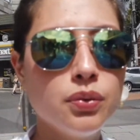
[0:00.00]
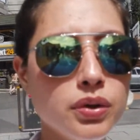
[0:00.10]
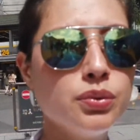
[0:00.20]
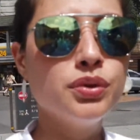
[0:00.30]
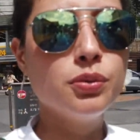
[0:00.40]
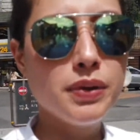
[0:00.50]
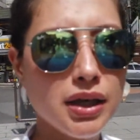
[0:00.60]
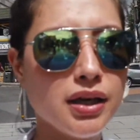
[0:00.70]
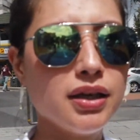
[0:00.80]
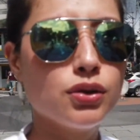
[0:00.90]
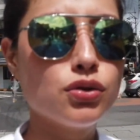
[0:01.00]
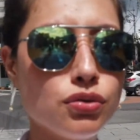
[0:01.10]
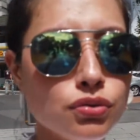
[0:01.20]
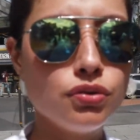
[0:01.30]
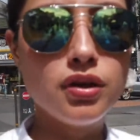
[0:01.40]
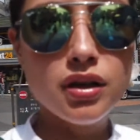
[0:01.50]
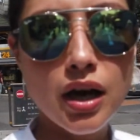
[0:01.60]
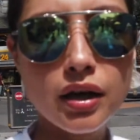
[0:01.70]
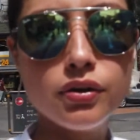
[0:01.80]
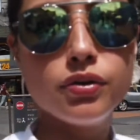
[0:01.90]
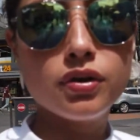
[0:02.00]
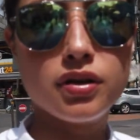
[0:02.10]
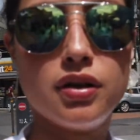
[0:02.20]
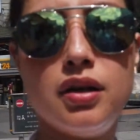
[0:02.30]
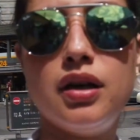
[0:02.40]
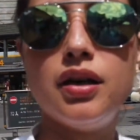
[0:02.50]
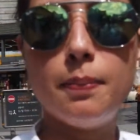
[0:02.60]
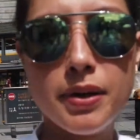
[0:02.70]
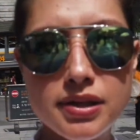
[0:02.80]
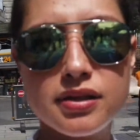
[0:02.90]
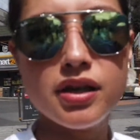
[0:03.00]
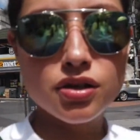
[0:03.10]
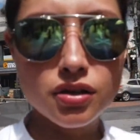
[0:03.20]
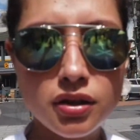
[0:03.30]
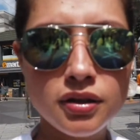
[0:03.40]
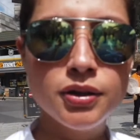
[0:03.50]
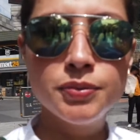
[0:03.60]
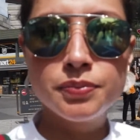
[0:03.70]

We will be heading to the Gyeongbok bus station,